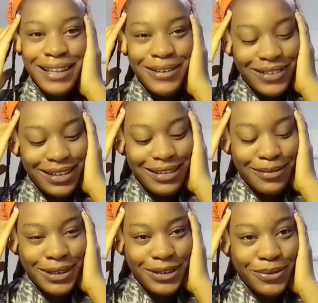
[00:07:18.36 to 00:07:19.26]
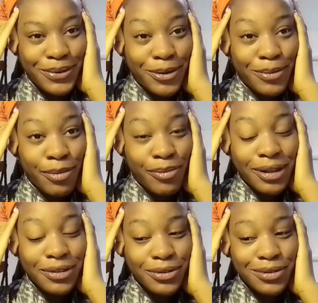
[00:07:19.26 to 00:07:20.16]
Anyways, um, I just woke up. I'm
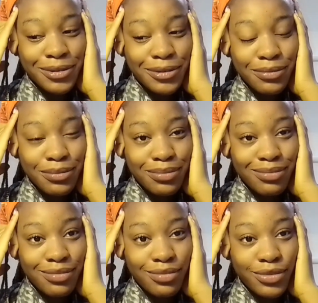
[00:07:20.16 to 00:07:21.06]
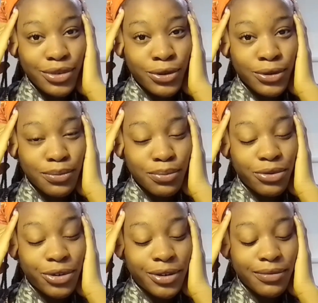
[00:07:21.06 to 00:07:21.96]
about to, you know,
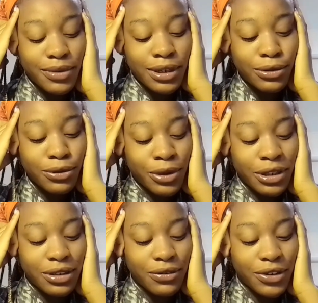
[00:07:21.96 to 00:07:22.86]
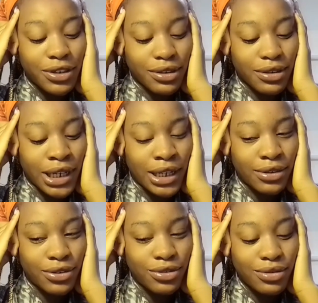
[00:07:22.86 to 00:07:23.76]
pray. i will do morning devotion
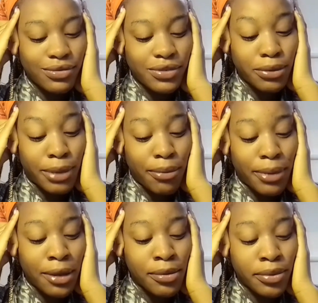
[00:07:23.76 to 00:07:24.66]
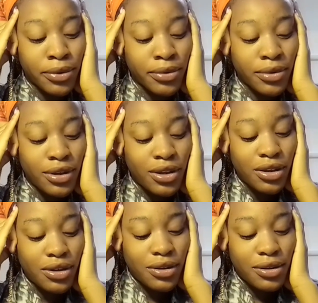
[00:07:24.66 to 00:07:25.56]
and read my Bible.
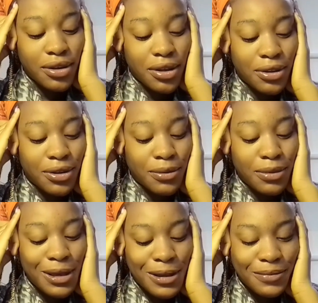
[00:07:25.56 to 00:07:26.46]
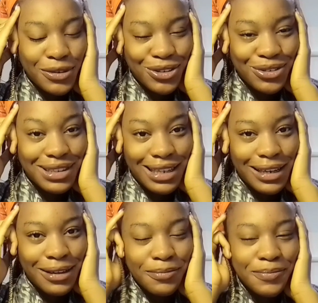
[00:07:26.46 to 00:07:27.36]
And um, yeah, so
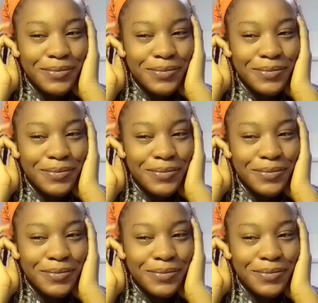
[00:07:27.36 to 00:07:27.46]
today